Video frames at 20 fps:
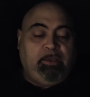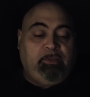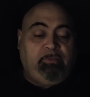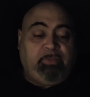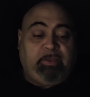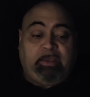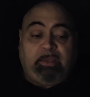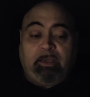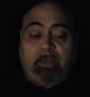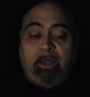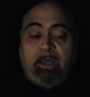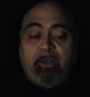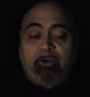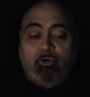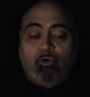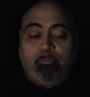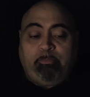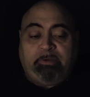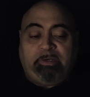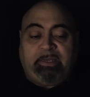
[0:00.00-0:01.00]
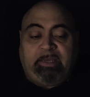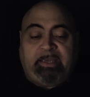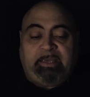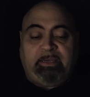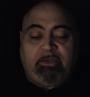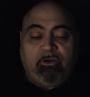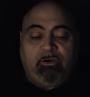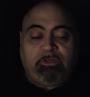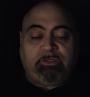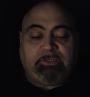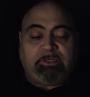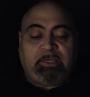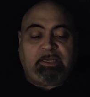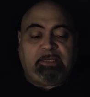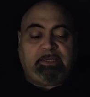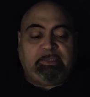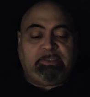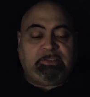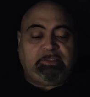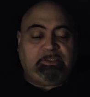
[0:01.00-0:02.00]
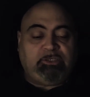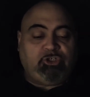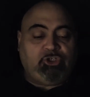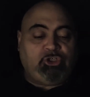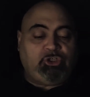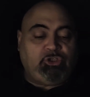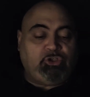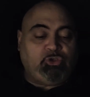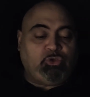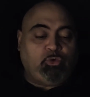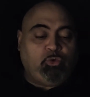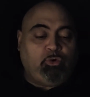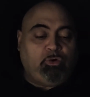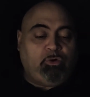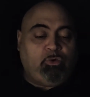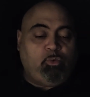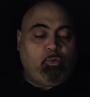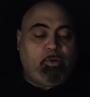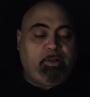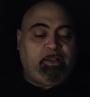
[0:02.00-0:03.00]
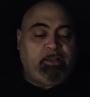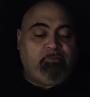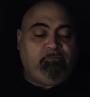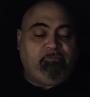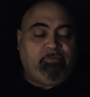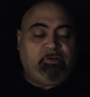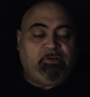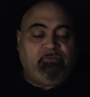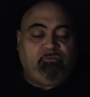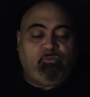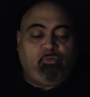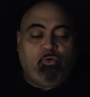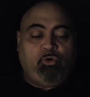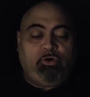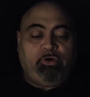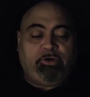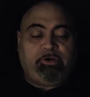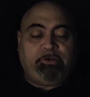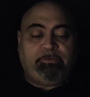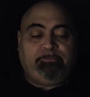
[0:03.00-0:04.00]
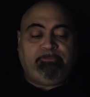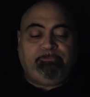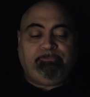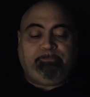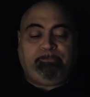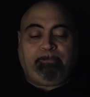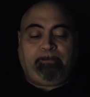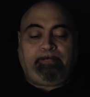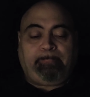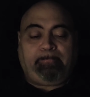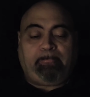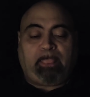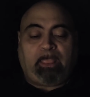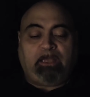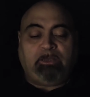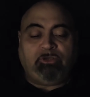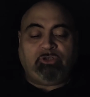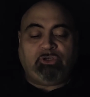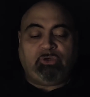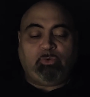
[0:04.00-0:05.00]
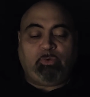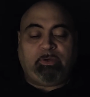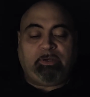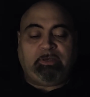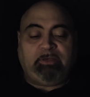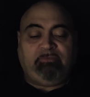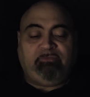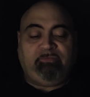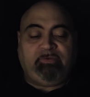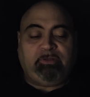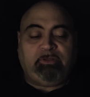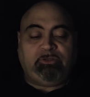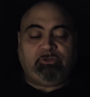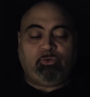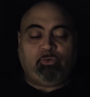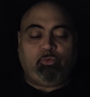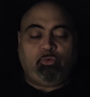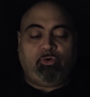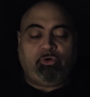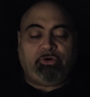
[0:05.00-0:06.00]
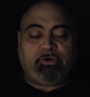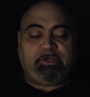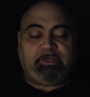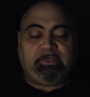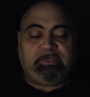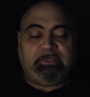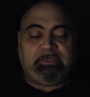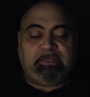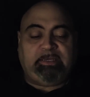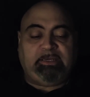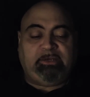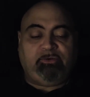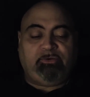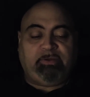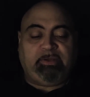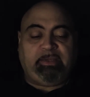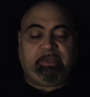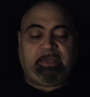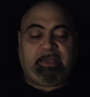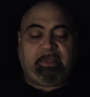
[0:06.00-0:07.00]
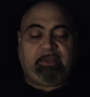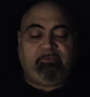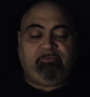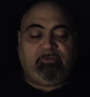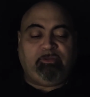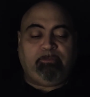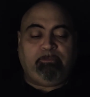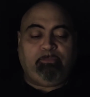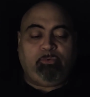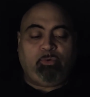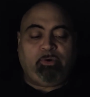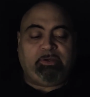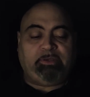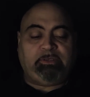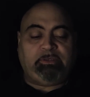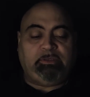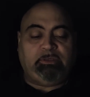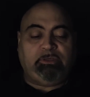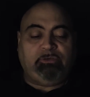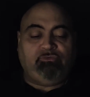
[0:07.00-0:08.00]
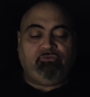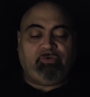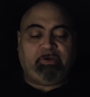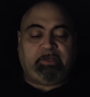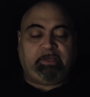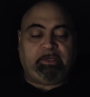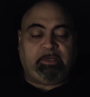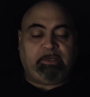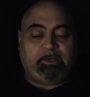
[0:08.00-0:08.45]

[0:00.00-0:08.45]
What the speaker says: Then God opened Hagar's eyes, and she saw a well full of water. She quickly filled her water container and gave the boy a drink.